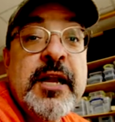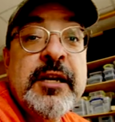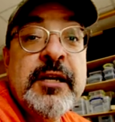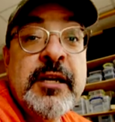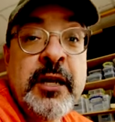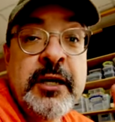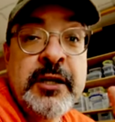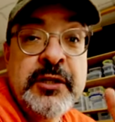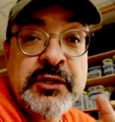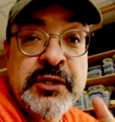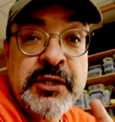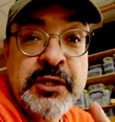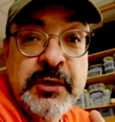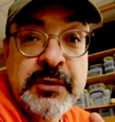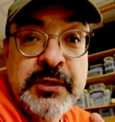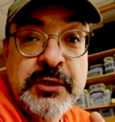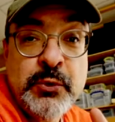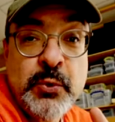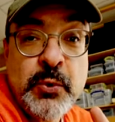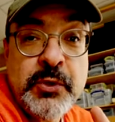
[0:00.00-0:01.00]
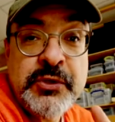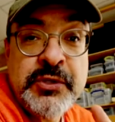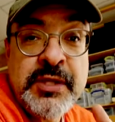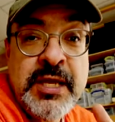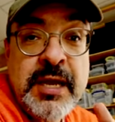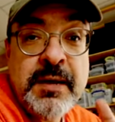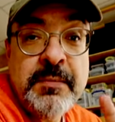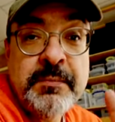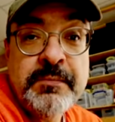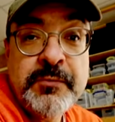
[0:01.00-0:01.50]
not necessarily towards
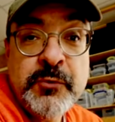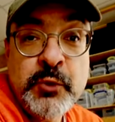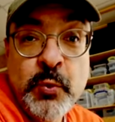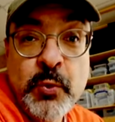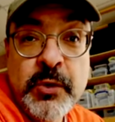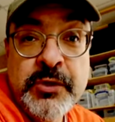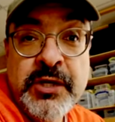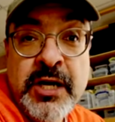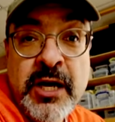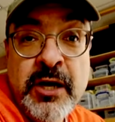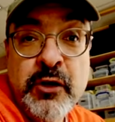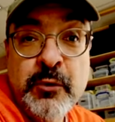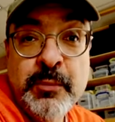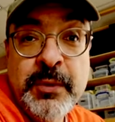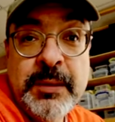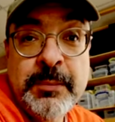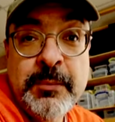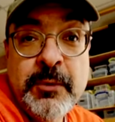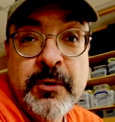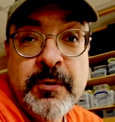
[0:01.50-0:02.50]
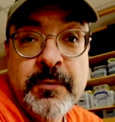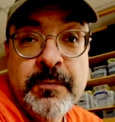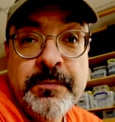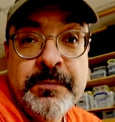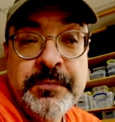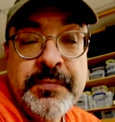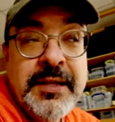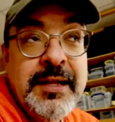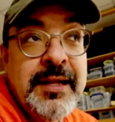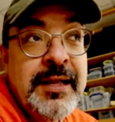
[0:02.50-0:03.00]
them, towards other people.
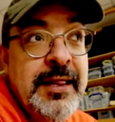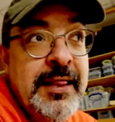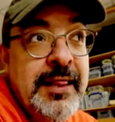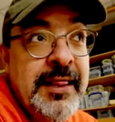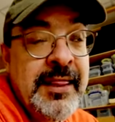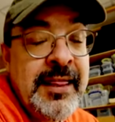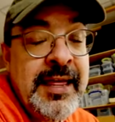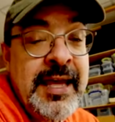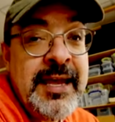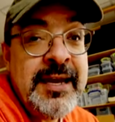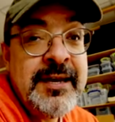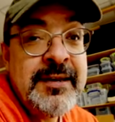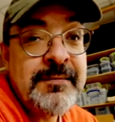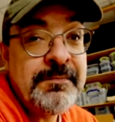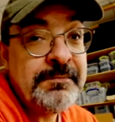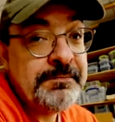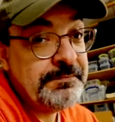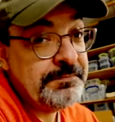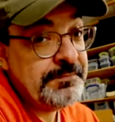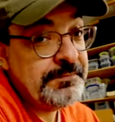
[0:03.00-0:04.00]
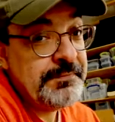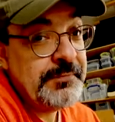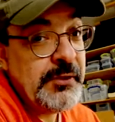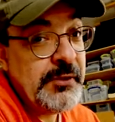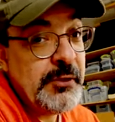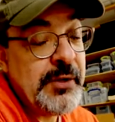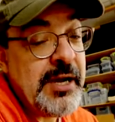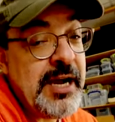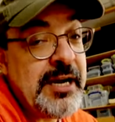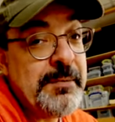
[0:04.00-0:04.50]
Then
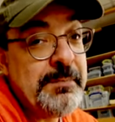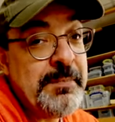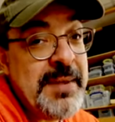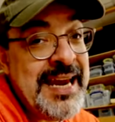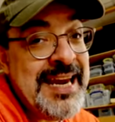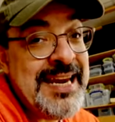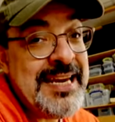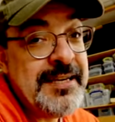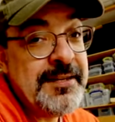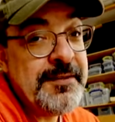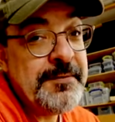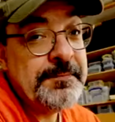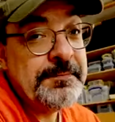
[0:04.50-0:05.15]
you got it made.